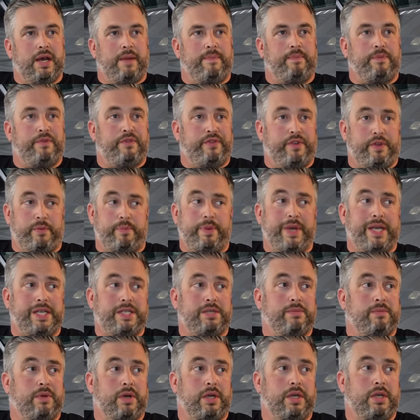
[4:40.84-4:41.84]
for the peace
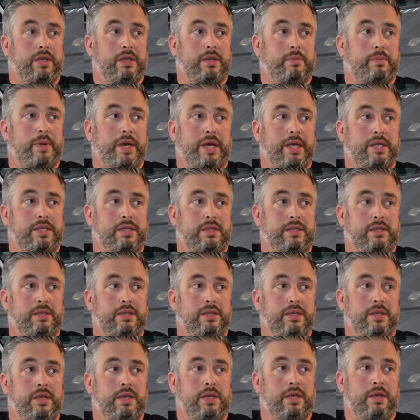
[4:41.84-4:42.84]
of mind of the person
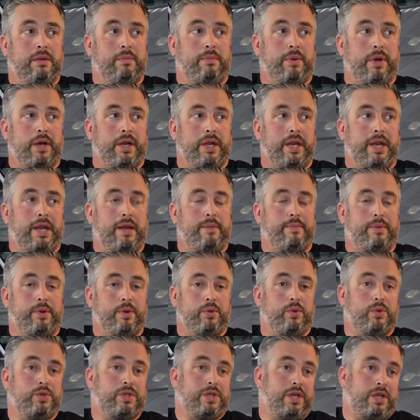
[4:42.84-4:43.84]
buying it, but
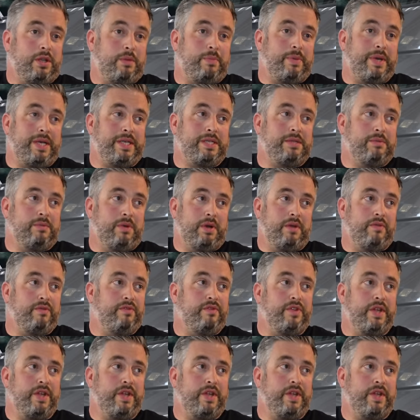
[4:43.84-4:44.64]
also the peace of mind for